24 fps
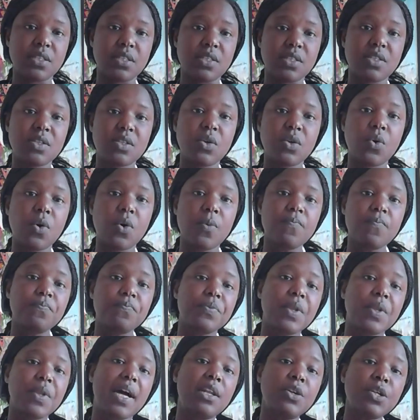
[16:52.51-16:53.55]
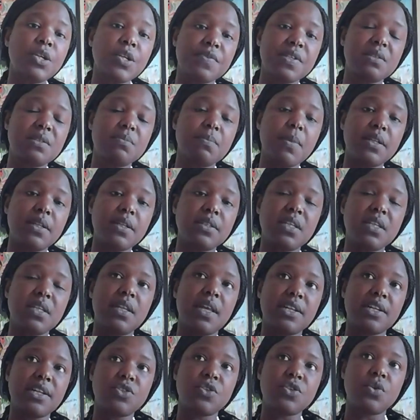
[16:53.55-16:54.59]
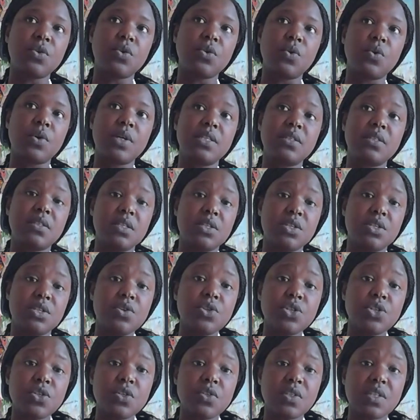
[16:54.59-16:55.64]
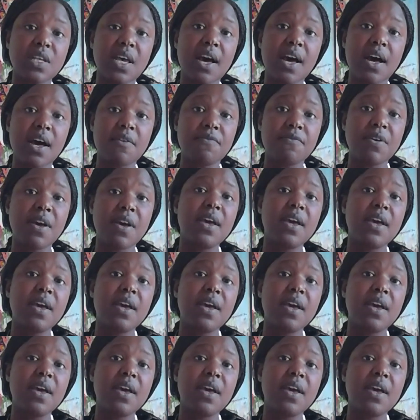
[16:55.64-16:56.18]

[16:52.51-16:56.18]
So a lot of these multilateral institutions have